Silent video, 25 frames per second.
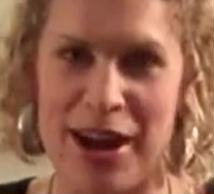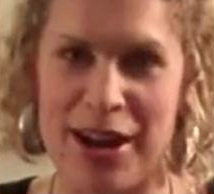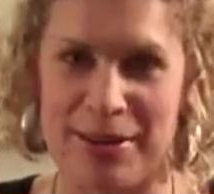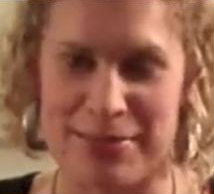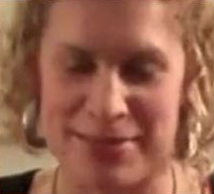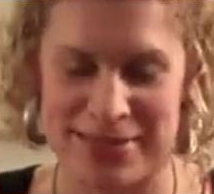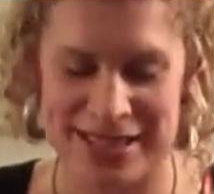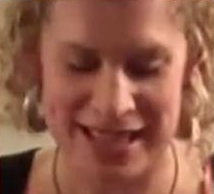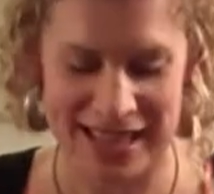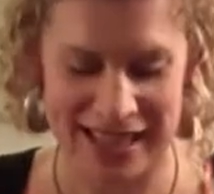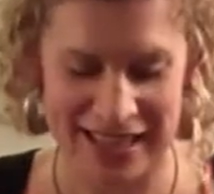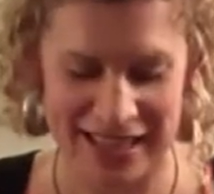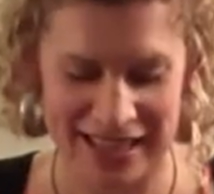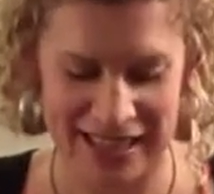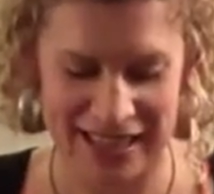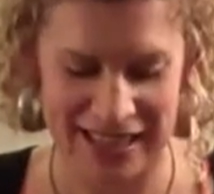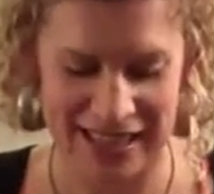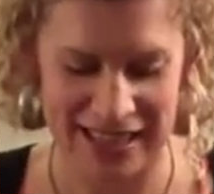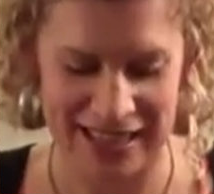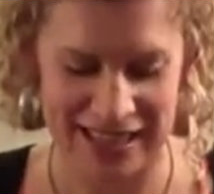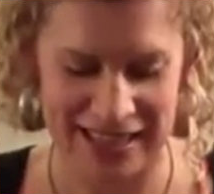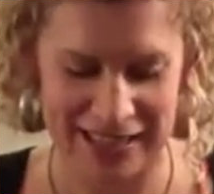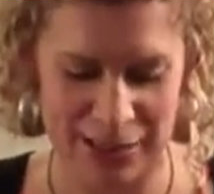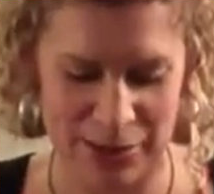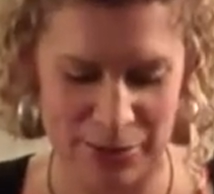I'm
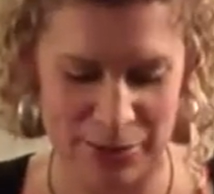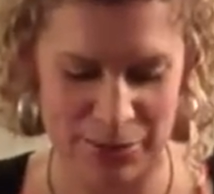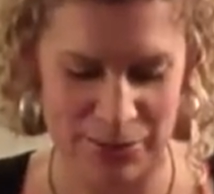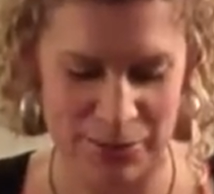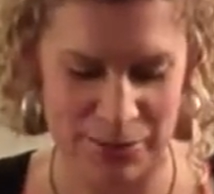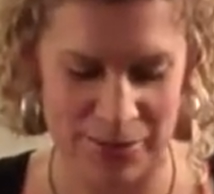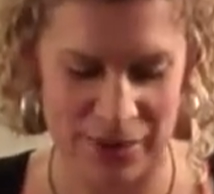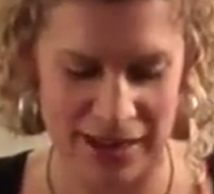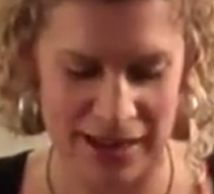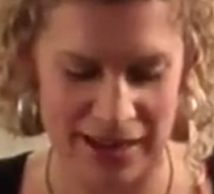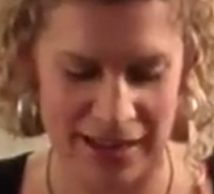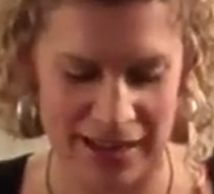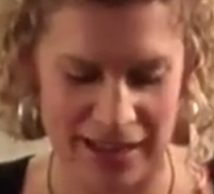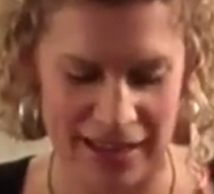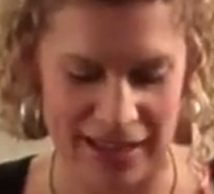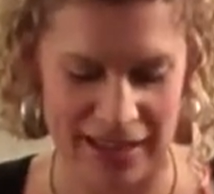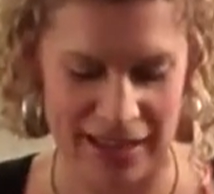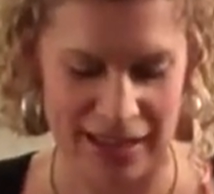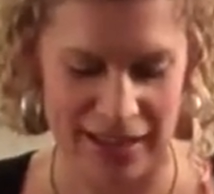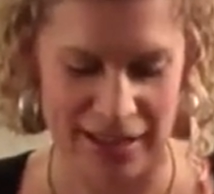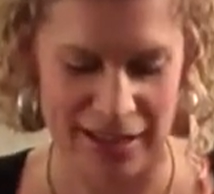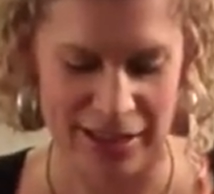taking my